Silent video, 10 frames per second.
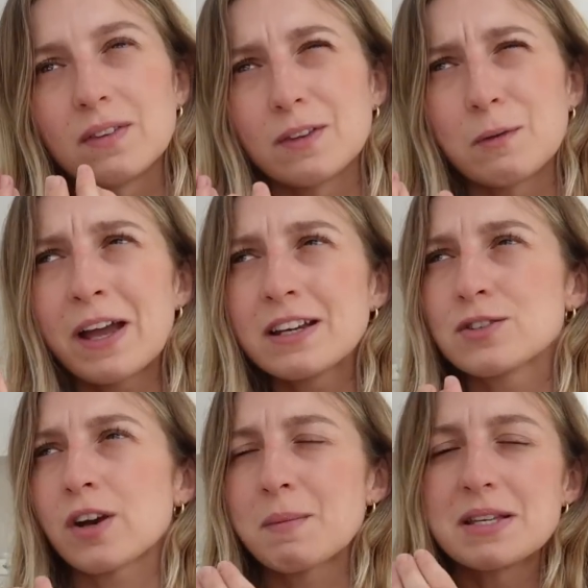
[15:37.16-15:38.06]
the way I
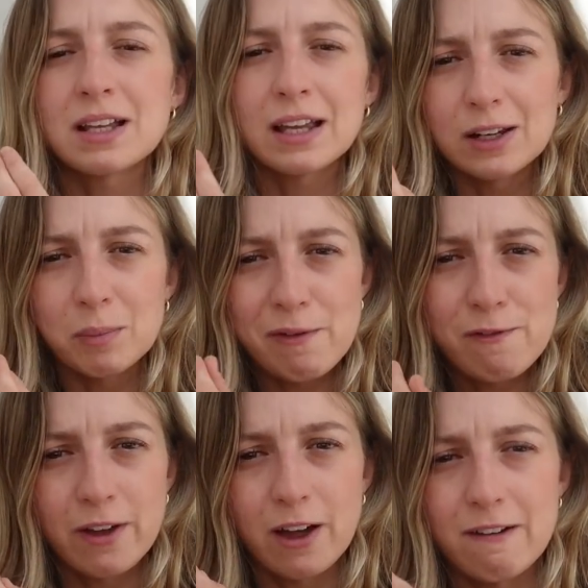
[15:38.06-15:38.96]
describe it is like a little bit
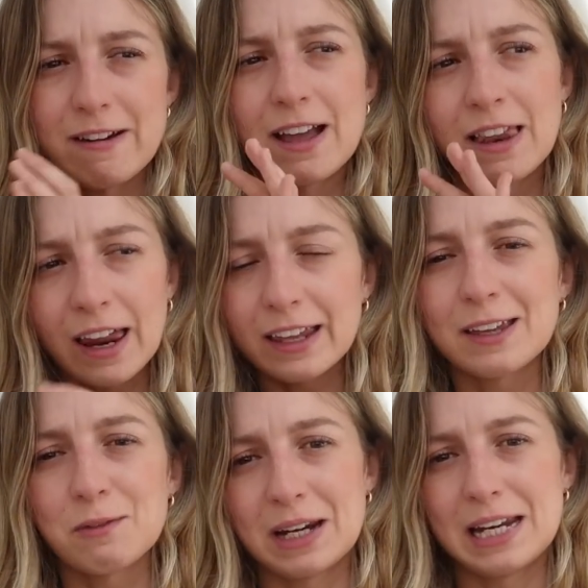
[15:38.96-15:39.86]
furry. I like
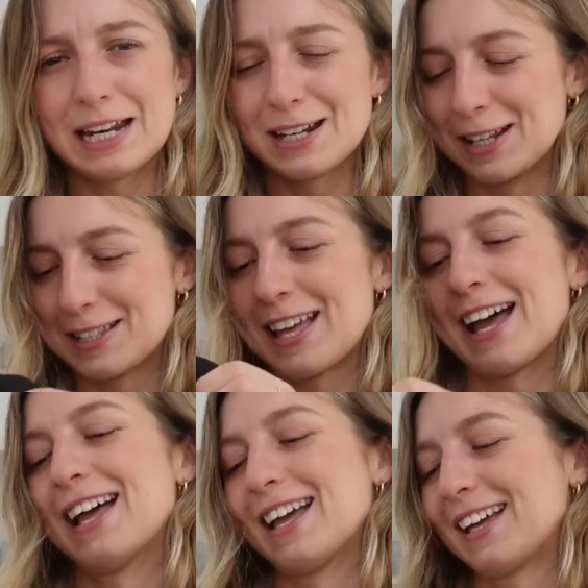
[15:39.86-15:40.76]
it when linen does that.